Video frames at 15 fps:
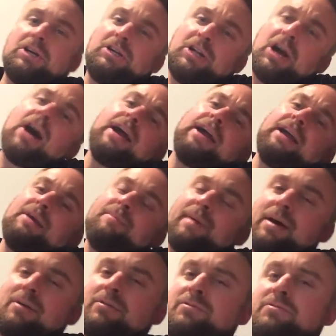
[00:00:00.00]
lying
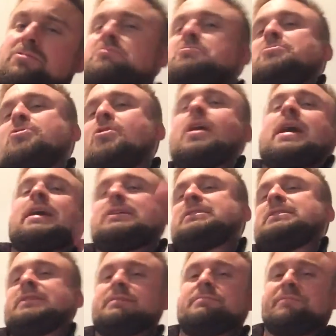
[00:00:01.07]
about not
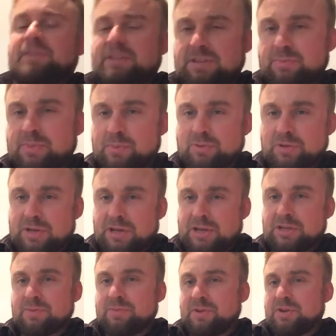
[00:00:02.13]
actually fixing people's
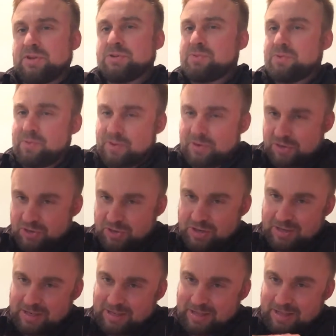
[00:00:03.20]
needs. I mean,
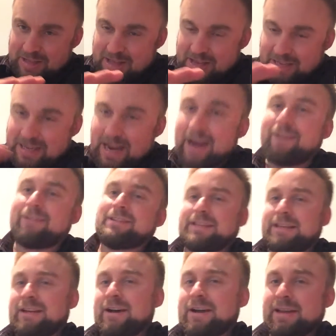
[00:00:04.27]
this is the
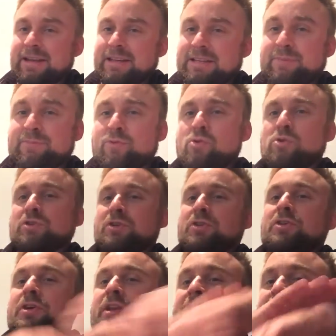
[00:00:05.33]
integrity line is
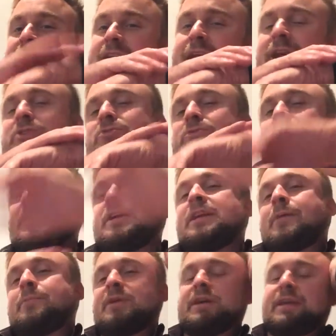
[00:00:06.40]
important, that it's an actual need
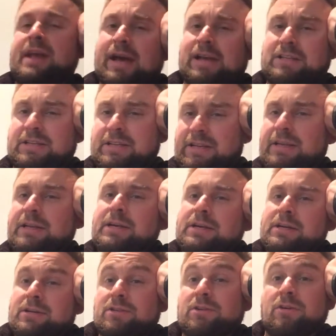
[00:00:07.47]
and we can actually
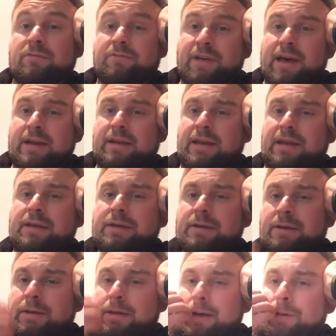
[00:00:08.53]
solve that need.
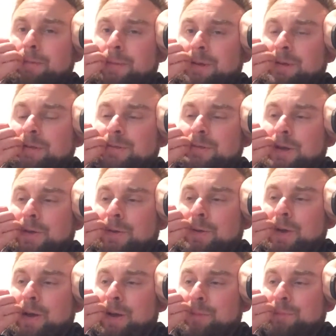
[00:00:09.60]
Yeah, so
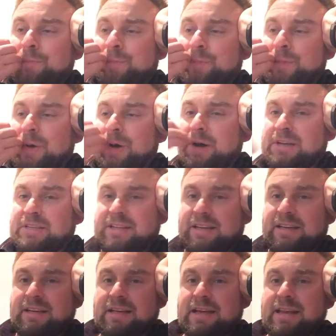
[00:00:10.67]

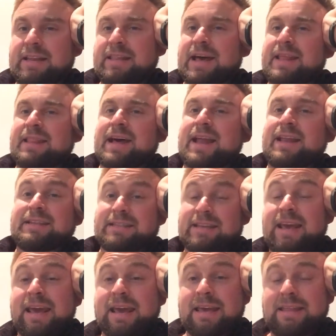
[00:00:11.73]
marketing, and that is
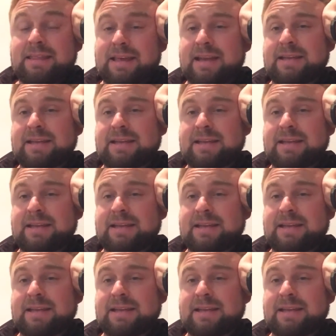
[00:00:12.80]
key,